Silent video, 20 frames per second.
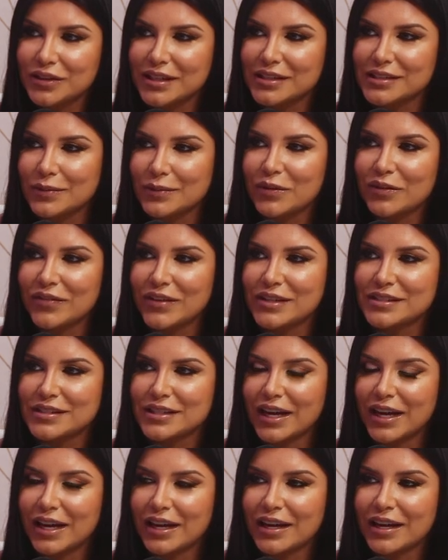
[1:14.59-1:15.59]
because some of it's
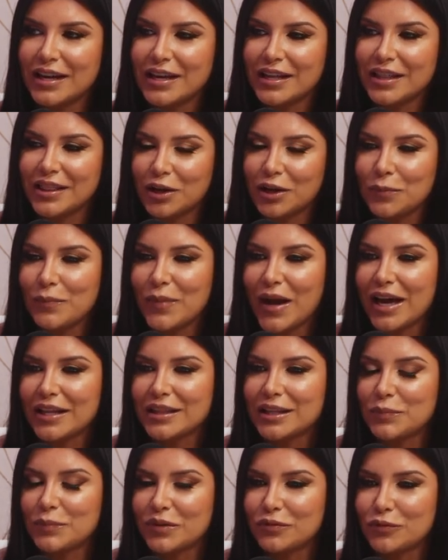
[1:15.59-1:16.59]
like they're mad
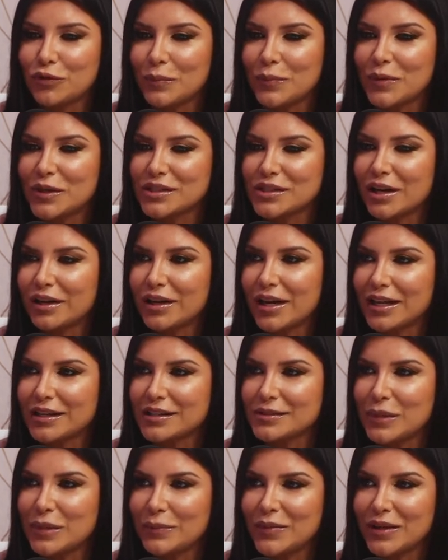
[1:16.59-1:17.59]
that performers aren't
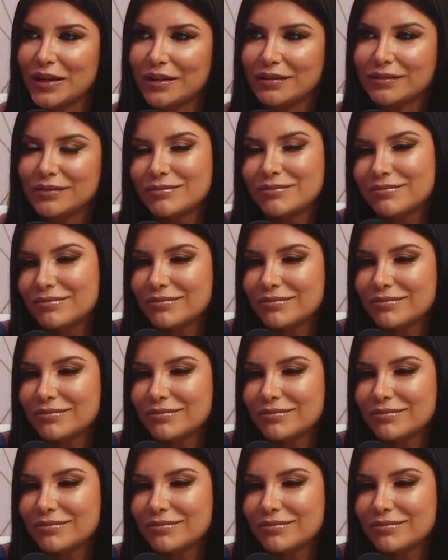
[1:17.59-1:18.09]
as maybe